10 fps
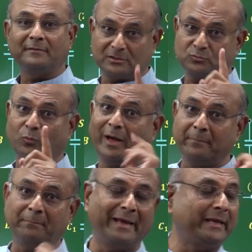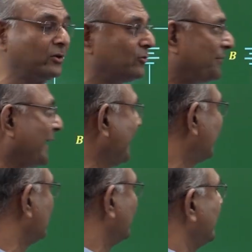which is 1 microfarad.
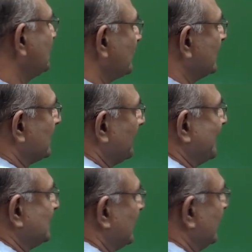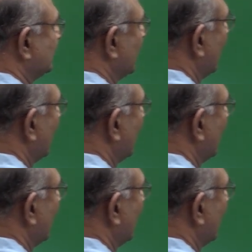Okay, so this capacitor is